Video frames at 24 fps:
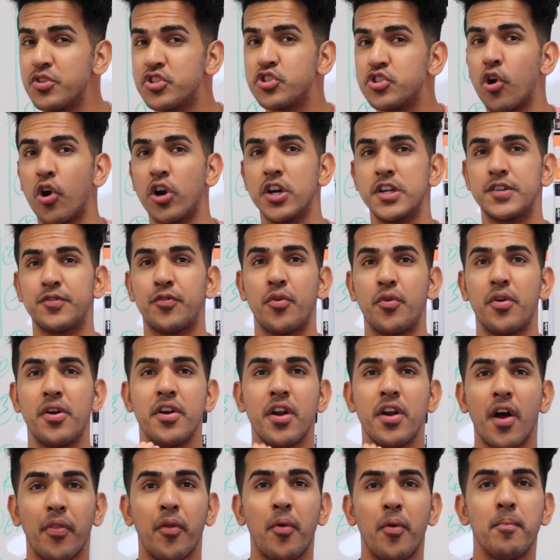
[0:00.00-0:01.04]
charged for
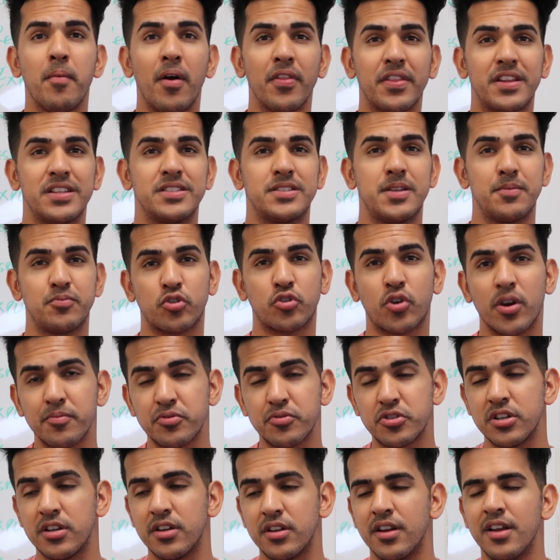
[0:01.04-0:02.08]
another month of
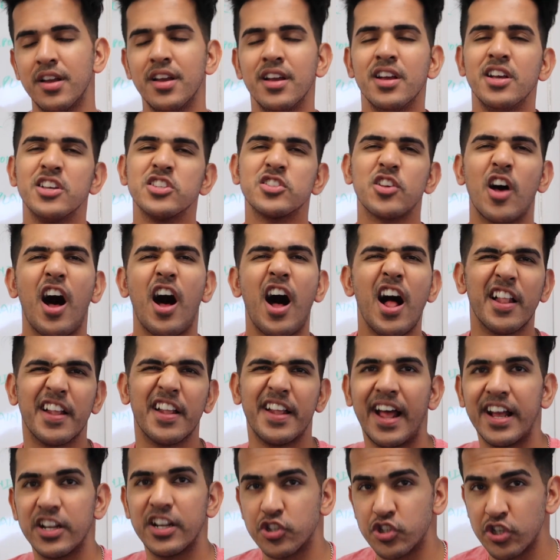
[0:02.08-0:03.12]
subscription. So all of
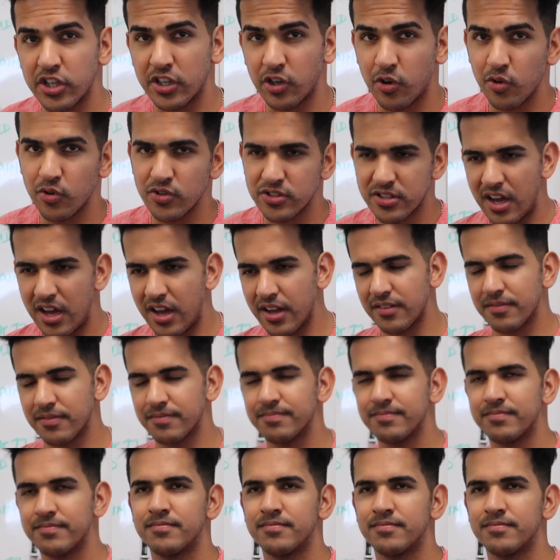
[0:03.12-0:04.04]
that shit goes on.